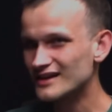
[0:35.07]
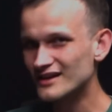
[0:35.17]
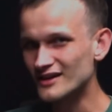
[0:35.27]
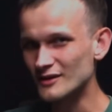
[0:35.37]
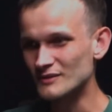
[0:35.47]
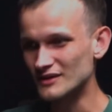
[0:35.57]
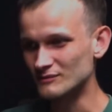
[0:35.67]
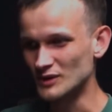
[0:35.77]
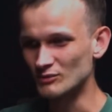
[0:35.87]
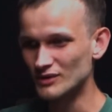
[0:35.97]

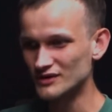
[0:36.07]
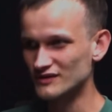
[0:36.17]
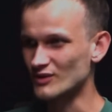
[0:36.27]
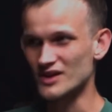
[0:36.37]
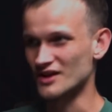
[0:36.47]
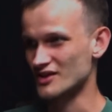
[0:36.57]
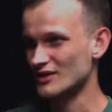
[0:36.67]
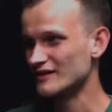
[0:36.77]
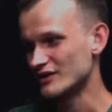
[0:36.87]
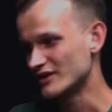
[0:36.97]
And both of those things are
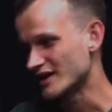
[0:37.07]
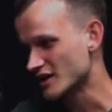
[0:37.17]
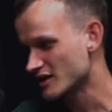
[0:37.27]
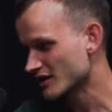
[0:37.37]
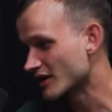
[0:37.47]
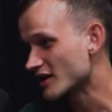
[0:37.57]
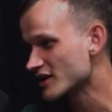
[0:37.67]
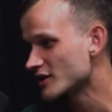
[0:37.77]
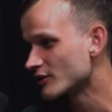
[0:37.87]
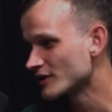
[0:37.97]
not very nice.
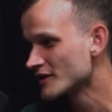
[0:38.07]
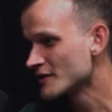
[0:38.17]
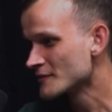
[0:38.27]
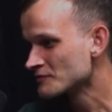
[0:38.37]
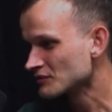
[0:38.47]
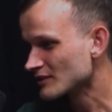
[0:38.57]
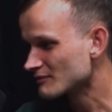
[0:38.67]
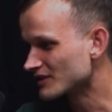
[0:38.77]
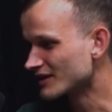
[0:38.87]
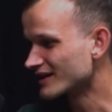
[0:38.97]
So
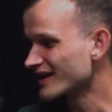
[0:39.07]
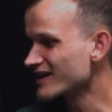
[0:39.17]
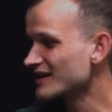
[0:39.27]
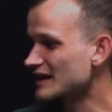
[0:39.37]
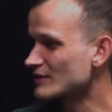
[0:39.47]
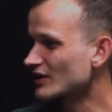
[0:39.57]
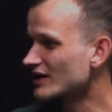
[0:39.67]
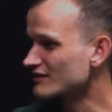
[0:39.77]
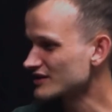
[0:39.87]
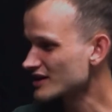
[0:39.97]
the nice thing about
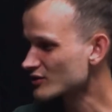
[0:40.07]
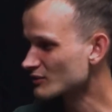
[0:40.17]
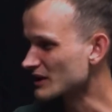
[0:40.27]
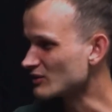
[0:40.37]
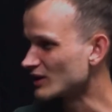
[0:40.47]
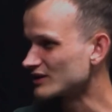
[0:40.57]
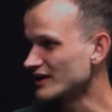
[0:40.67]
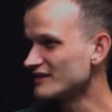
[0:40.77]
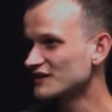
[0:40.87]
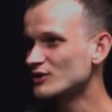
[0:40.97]
NFTs would be, well,
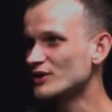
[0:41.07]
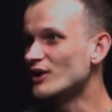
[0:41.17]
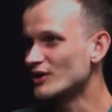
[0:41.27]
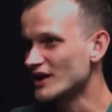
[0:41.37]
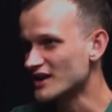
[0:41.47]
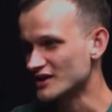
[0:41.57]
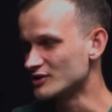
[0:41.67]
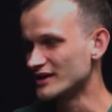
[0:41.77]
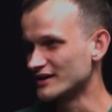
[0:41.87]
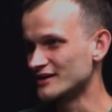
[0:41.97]
if you're an artist and
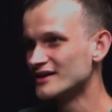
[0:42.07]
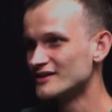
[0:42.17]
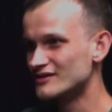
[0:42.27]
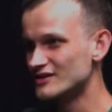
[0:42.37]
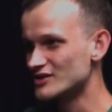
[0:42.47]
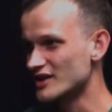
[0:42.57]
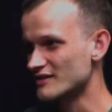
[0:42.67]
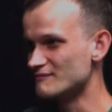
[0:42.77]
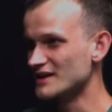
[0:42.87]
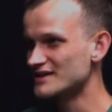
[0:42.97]
you can
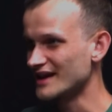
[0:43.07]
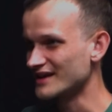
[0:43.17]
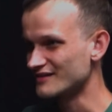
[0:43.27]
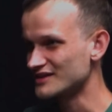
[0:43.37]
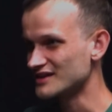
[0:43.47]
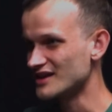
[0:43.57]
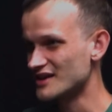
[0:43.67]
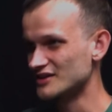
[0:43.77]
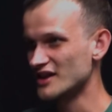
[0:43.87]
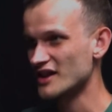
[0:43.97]
just mint
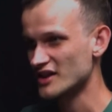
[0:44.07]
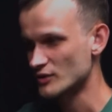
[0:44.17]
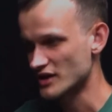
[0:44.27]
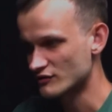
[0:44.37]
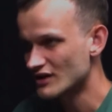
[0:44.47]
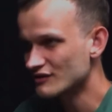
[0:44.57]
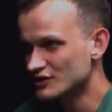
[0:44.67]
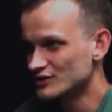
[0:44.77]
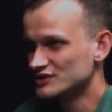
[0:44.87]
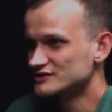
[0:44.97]
NFTs and this is a source of
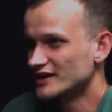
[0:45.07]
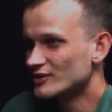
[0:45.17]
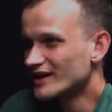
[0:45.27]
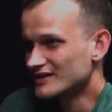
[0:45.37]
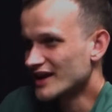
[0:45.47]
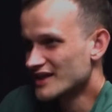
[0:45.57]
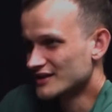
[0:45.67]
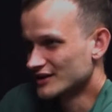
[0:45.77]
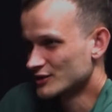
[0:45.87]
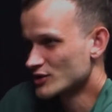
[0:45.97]
revenue, then like, great, that's
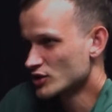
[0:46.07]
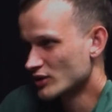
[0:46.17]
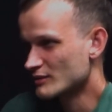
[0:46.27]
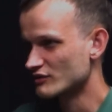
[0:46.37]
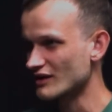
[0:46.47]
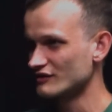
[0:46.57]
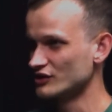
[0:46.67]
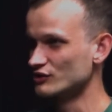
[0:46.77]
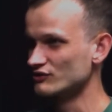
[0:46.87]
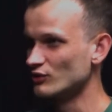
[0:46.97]
another stream of
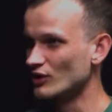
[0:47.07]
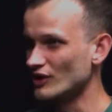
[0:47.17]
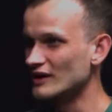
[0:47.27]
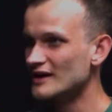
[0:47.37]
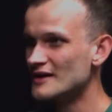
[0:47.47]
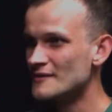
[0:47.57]
revenue for,